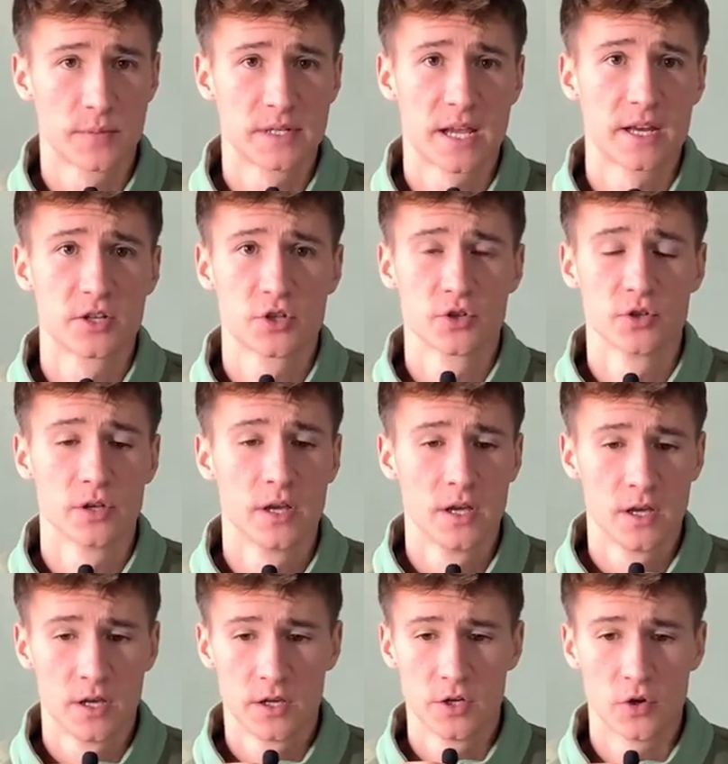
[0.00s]
or potential,
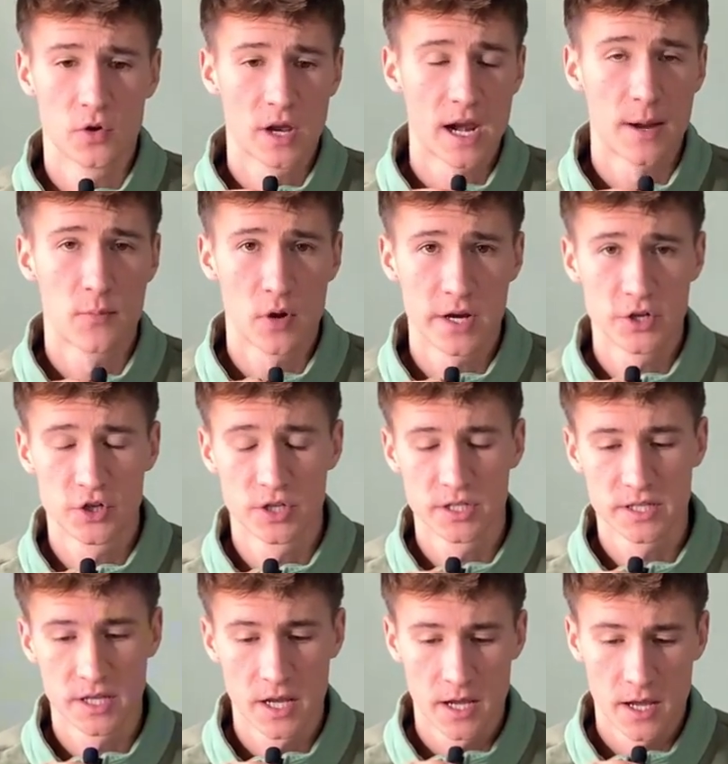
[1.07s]

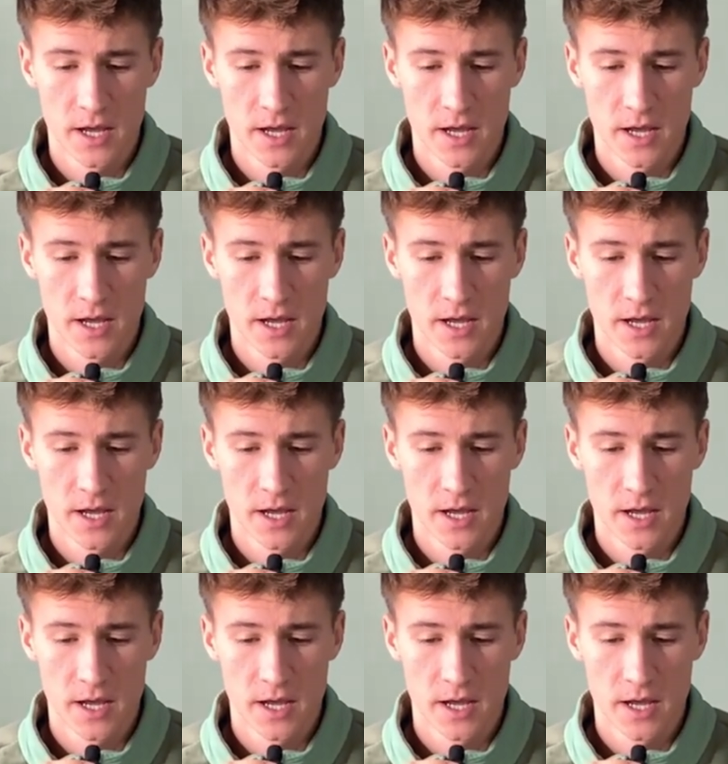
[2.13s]
collaborations.